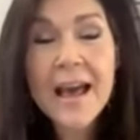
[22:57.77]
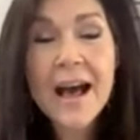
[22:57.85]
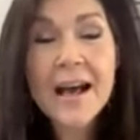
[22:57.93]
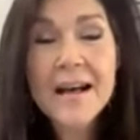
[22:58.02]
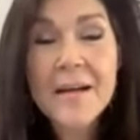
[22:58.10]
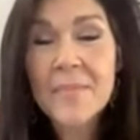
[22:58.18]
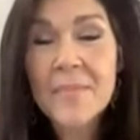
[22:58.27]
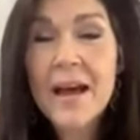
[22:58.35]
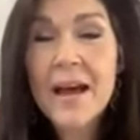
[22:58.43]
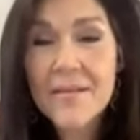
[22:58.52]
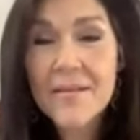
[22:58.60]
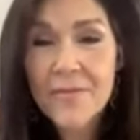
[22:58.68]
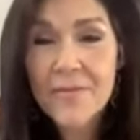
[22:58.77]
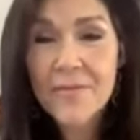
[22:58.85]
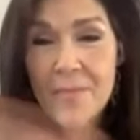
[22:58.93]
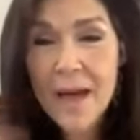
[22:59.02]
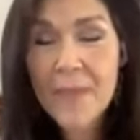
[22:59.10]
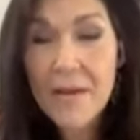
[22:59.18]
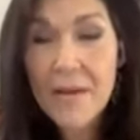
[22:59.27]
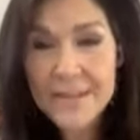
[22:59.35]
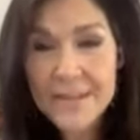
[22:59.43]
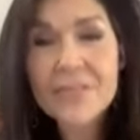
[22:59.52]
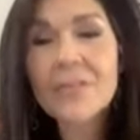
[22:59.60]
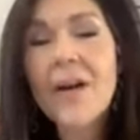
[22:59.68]
um, of my my
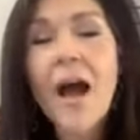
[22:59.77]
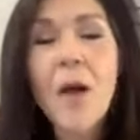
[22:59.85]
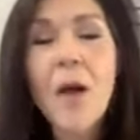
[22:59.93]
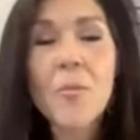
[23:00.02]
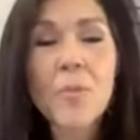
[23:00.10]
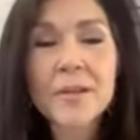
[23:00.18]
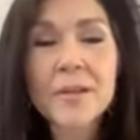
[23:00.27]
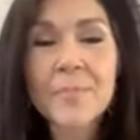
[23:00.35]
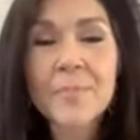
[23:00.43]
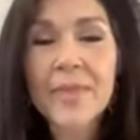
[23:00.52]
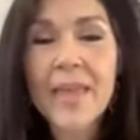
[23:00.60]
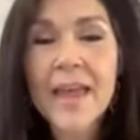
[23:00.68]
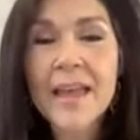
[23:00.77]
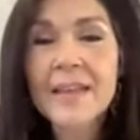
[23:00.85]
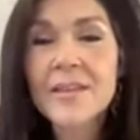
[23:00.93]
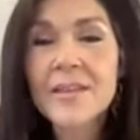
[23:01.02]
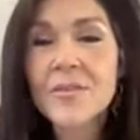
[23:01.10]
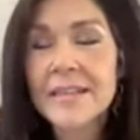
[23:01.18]
physical outputs. But then you